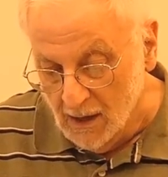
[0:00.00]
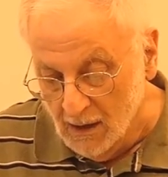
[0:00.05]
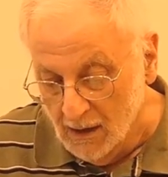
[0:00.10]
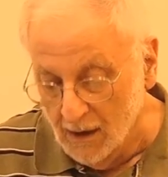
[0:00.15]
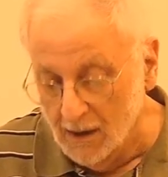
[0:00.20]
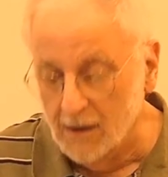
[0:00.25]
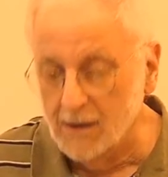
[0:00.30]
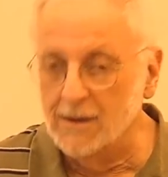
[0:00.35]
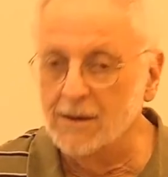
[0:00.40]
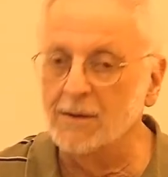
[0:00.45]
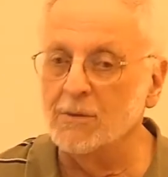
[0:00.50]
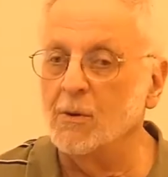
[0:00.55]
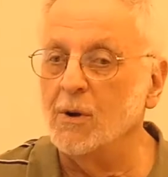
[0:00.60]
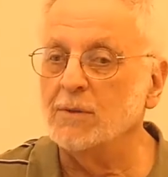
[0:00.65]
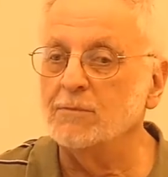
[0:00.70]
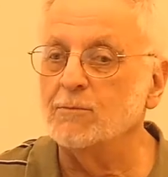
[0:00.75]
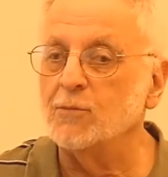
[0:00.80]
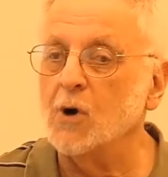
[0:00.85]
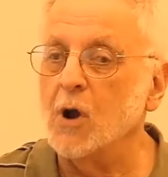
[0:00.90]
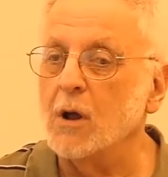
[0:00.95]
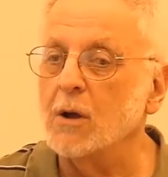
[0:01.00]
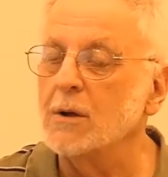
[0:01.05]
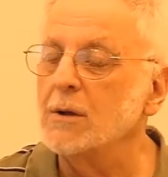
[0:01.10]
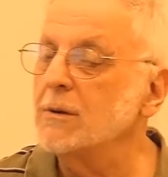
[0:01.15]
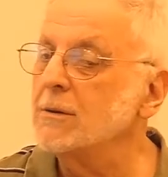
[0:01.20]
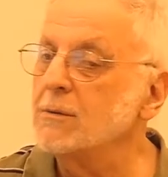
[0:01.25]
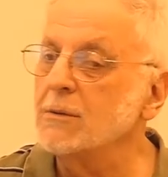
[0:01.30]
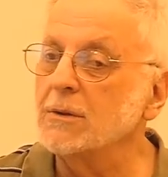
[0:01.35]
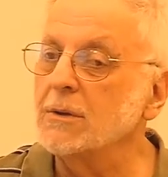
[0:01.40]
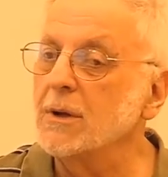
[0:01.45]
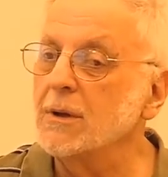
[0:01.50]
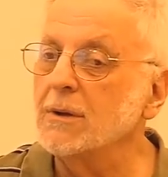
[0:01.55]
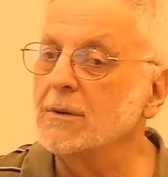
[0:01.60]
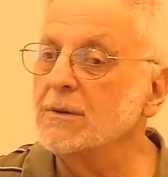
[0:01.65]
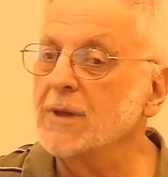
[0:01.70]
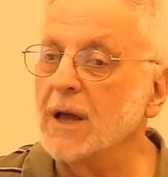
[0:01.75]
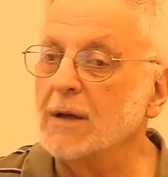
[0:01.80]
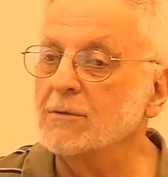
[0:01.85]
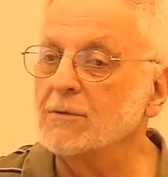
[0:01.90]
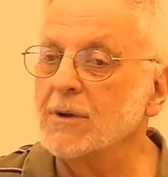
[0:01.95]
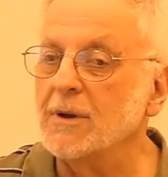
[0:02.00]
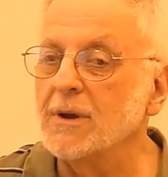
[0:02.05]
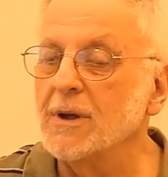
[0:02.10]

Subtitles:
What brought that?